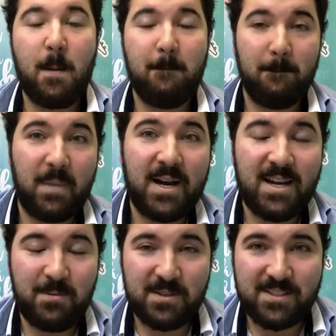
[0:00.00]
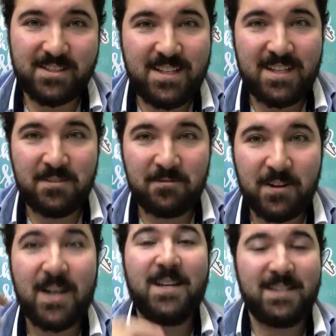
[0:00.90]
My name is Steve.
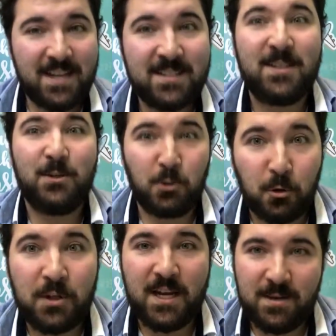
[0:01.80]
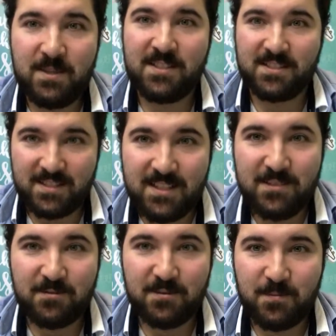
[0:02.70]
Yes, your name is
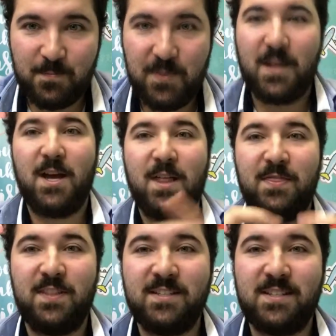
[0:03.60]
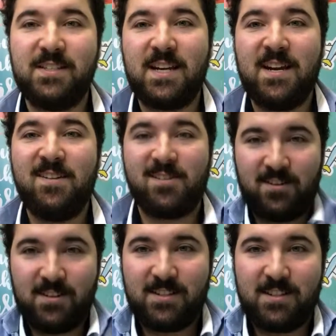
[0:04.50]
Steve. This is a
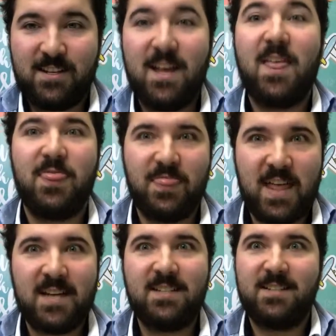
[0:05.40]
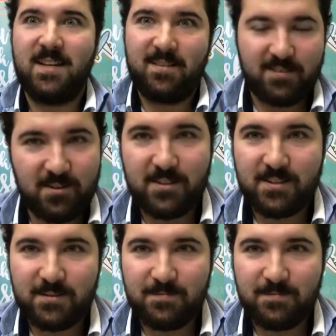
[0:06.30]
shirt. That is a shirt.